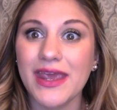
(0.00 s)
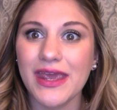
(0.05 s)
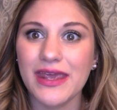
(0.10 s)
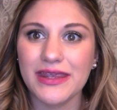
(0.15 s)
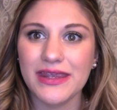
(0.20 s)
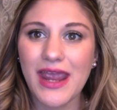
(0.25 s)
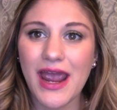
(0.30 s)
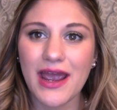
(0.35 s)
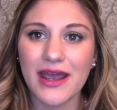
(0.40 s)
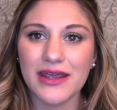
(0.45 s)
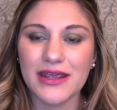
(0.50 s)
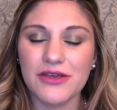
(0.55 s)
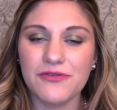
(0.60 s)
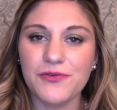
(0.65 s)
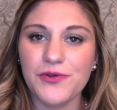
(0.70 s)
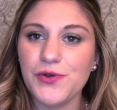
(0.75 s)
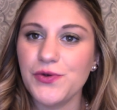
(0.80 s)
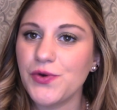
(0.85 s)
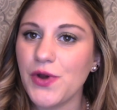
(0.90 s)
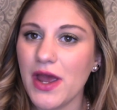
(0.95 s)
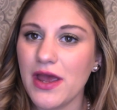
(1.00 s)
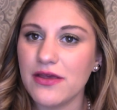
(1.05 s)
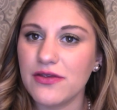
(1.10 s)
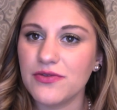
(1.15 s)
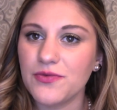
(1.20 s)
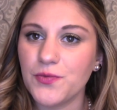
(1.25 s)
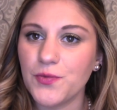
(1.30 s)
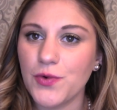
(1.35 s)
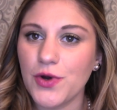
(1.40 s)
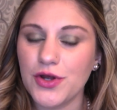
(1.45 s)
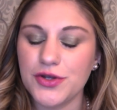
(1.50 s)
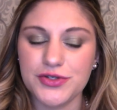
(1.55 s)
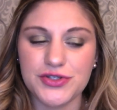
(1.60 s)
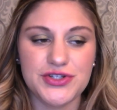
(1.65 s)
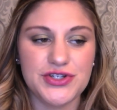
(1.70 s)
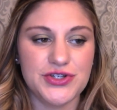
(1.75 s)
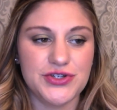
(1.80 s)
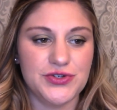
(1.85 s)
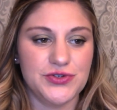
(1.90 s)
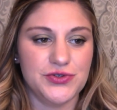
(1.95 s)
yeah, if you guys want
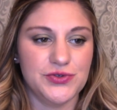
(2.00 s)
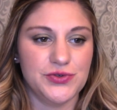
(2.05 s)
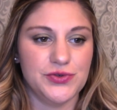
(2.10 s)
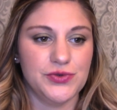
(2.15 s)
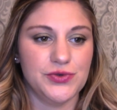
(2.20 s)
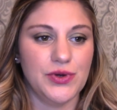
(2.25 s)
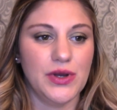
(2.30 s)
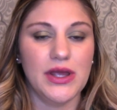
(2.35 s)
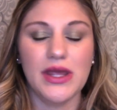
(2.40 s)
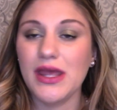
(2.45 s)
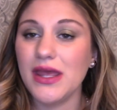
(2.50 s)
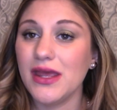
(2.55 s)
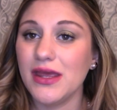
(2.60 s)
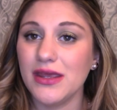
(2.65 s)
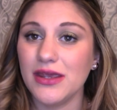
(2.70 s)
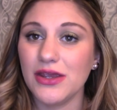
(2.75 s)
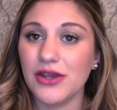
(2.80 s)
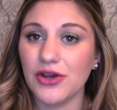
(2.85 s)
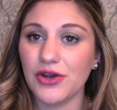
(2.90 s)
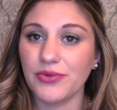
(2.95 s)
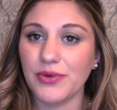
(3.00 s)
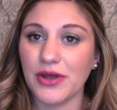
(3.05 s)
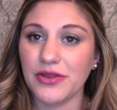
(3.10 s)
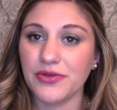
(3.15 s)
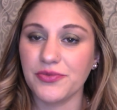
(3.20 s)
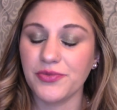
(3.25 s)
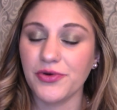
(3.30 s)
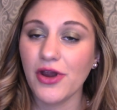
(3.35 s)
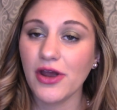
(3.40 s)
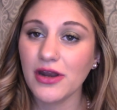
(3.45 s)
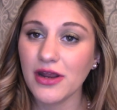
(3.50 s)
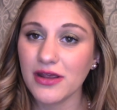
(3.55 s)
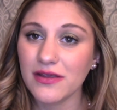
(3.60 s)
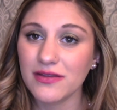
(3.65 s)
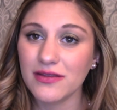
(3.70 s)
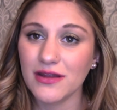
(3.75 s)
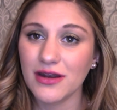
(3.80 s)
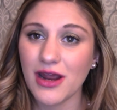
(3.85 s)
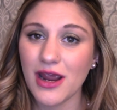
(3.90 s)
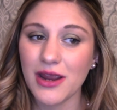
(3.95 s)
to hear about the products
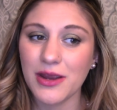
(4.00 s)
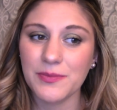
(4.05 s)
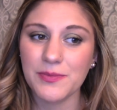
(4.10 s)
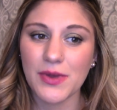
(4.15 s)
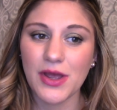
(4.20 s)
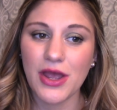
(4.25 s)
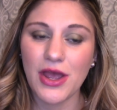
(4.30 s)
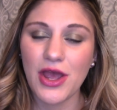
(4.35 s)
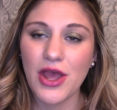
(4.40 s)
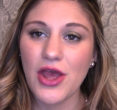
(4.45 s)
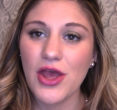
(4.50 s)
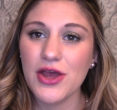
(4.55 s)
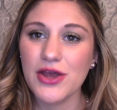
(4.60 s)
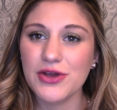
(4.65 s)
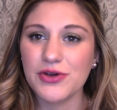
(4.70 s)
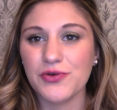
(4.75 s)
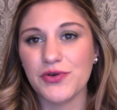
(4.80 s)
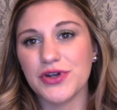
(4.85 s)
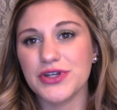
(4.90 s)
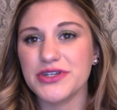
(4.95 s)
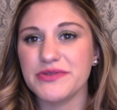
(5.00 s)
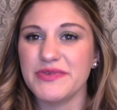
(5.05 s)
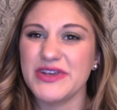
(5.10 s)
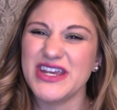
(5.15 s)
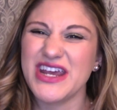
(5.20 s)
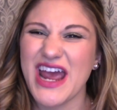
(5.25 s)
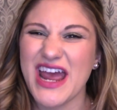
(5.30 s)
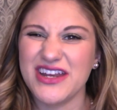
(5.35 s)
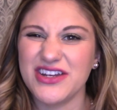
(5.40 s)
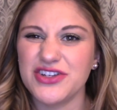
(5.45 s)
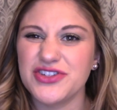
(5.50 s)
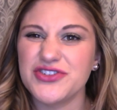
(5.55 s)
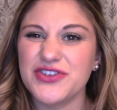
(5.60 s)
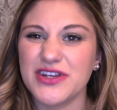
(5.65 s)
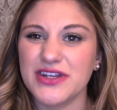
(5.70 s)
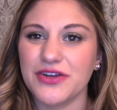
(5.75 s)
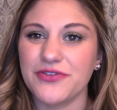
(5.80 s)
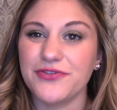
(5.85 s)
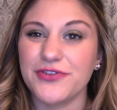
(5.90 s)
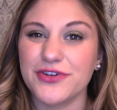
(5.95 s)
that I'm going to be kind of
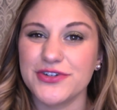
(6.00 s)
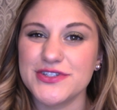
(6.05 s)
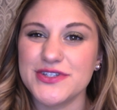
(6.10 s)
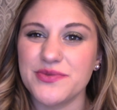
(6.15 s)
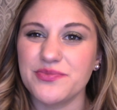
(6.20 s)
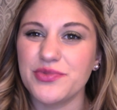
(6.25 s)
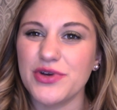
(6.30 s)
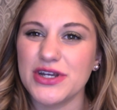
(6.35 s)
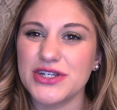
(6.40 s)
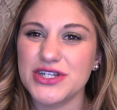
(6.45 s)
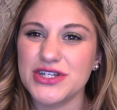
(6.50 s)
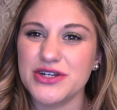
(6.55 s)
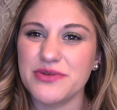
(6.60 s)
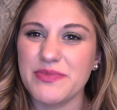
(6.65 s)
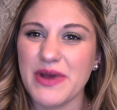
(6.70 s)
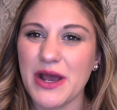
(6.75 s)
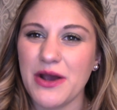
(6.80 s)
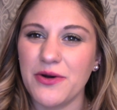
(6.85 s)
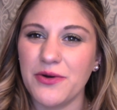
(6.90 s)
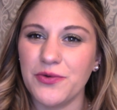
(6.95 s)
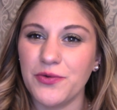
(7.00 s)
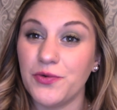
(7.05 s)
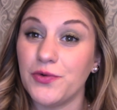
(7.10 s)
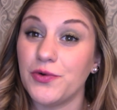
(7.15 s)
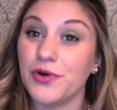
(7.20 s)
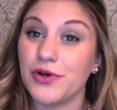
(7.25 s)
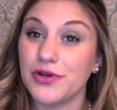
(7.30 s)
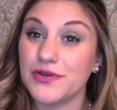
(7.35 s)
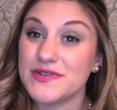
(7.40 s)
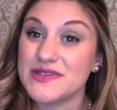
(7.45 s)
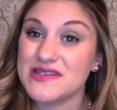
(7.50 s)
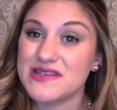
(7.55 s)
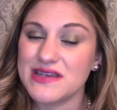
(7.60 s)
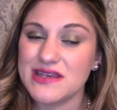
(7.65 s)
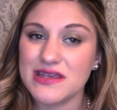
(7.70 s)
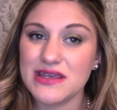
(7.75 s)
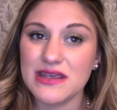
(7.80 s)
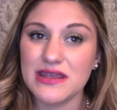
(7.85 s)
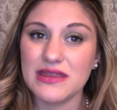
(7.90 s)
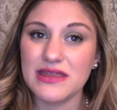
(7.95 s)
doing a first impression about, or
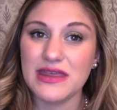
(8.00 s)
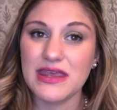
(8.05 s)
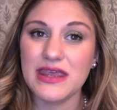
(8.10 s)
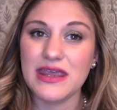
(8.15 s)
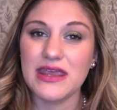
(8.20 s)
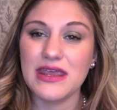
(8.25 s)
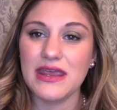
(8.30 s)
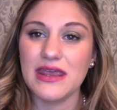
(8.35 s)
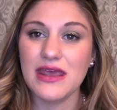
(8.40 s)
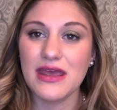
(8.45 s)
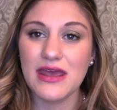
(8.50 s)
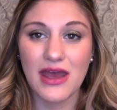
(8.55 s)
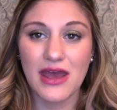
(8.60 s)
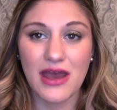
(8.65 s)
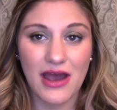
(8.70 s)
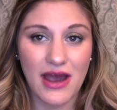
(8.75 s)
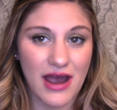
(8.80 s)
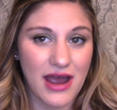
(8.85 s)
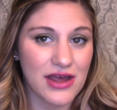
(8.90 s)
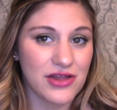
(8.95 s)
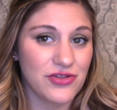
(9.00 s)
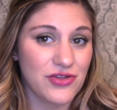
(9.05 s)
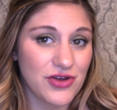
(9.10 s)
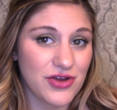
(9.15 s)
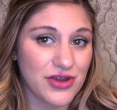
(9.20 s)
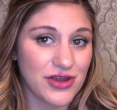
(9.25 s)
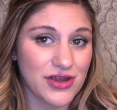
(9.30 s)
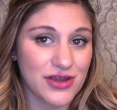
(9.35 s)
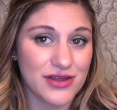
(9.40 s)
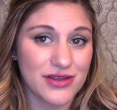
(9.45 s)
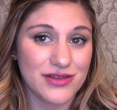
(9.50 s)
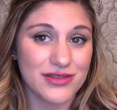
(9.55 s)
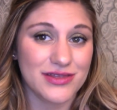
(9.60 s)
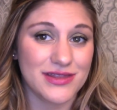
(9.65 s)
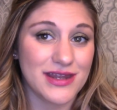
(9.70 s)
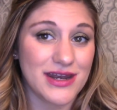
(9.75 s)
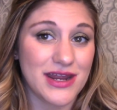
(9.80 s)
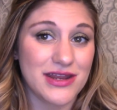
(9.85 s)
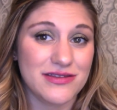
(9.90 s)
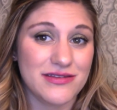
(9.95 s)
see the eye look
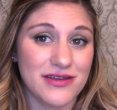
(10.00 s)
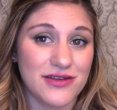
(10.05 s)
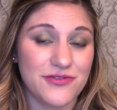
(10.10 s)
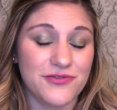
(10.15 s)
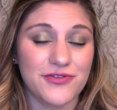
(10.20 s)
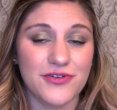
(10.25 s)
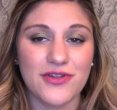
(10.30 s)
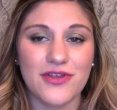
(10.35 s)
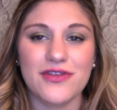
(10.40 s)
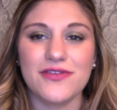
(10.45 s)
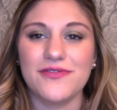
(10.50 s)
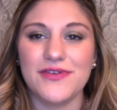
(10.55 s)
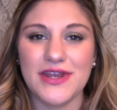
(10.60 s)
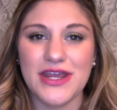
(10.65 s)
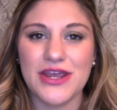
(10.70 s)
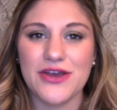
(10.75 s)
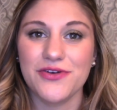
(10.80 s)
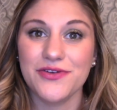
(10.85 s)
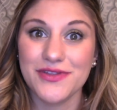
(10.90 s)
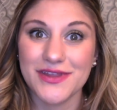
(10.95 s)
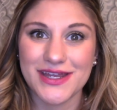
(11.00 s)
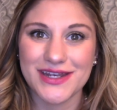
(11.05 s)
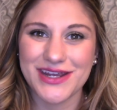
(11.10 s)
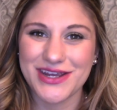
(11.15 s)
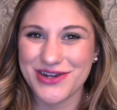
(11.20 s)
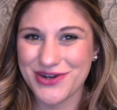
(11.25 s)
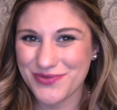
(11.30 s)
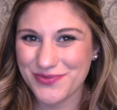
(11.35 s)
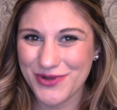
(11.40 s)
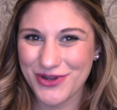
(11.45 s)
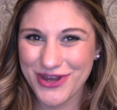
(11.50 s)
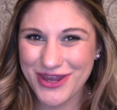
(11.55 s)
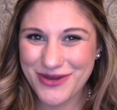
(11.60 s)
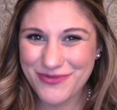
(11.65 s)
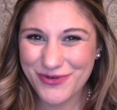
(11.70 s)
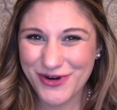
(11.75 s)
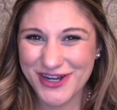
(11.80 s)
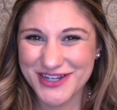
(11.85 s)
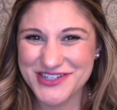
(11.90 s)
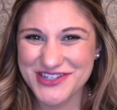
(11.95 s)
that I did for this video, then I hope you keep
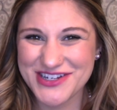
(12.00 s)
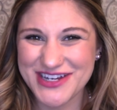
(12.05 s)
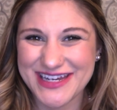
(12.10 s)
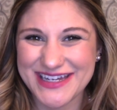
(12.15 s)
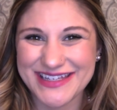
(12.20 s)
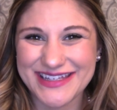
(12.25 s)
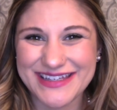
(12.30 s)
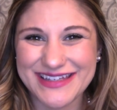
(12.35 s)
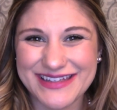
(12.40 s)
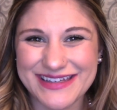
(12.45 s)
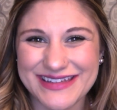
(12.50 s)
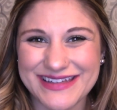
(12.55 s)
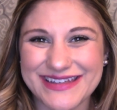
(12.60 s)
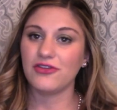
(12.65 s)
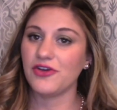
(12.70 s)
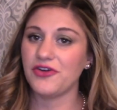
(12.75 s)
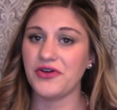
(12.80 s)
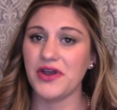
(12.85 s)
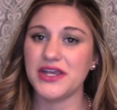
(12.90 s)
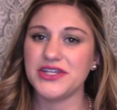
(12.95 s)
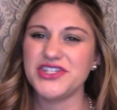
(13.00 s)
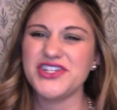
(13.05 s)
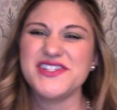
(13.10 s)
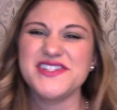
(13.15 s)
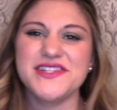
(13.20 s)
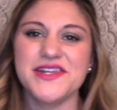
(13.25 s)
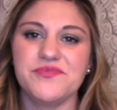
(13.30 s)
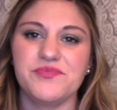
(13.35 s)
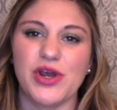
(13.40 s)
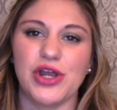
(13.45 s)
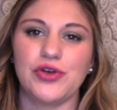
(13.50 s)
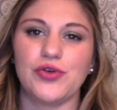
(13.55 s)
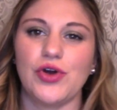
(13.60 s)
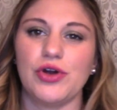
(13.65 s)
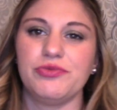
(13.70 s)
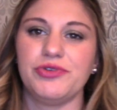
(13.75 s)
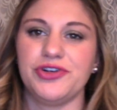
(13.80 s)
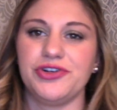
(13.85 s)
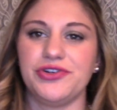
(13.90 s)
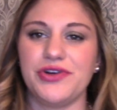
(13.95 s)
watching. So I just did my
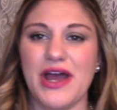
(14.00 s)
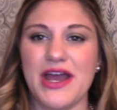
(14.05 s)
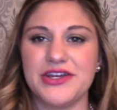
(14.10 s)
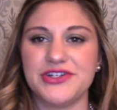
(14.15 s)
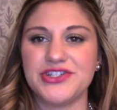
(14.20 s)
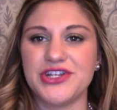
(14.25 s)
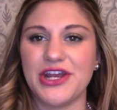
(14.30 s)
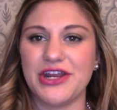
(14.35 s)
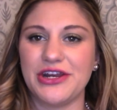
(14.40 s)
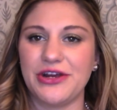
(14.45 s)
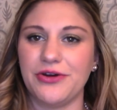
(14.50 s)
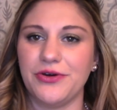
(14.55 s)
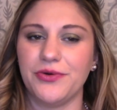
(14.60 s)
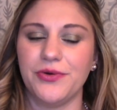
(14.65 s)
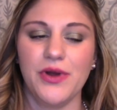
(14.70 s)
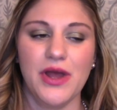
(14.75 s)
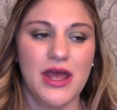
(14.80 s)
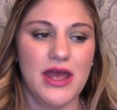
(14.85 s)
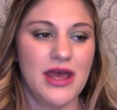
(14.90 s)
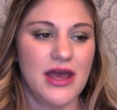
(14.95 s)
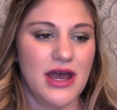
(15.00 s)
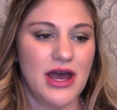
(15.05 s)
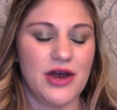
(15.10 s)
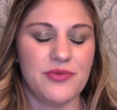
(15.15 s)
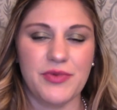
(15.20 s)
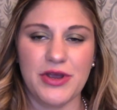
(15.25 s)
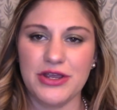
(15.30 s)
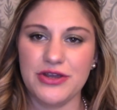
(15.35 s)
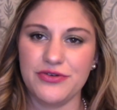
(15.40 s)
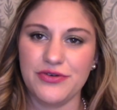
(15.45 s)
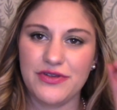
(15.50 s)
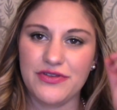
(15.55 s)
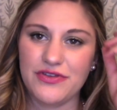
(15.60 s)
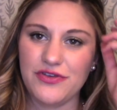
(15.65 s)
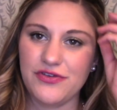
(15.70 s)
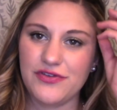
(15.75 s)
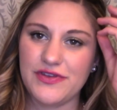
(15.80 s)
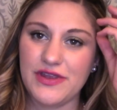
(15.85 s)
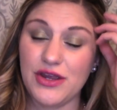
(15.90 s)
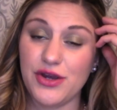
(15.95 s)
normal eyeshadow. I always
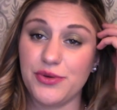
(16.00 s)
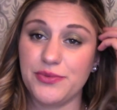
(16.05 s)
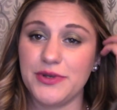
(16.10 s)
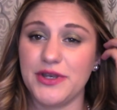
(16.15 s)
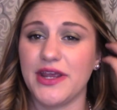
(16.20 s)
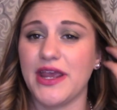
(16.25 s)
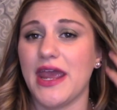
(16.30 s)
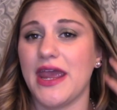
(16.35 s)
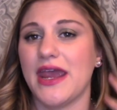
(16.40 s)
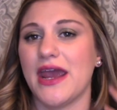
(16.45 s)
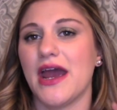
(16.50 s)
use the Urban Decay